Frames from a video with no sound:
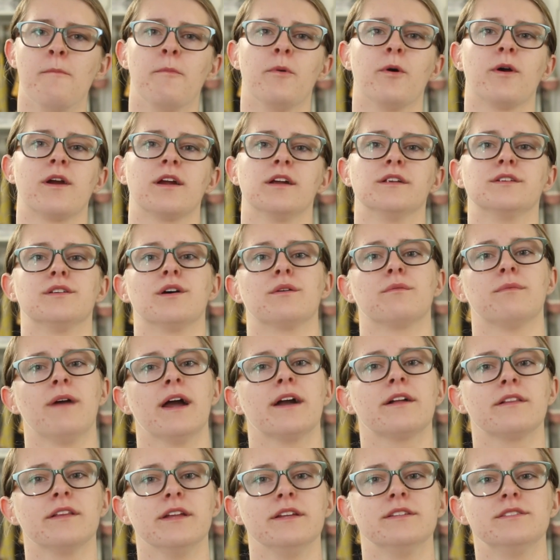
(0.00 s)
more
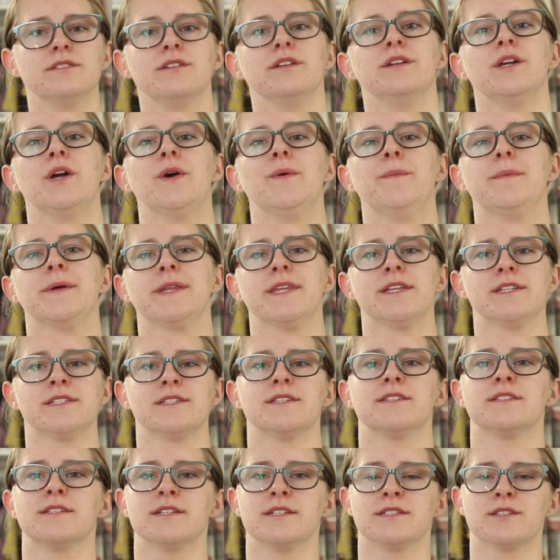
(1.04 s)
directly to you, but this
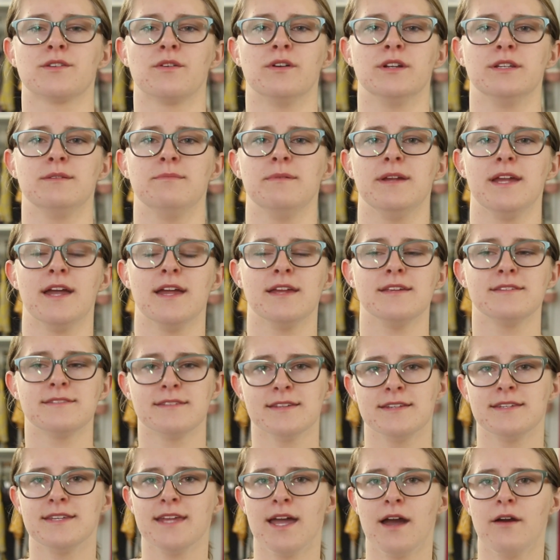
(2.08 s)
is just going to be a
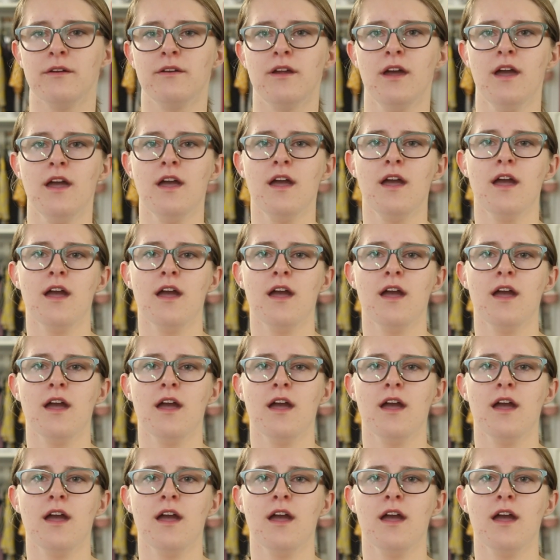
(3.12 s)
sit down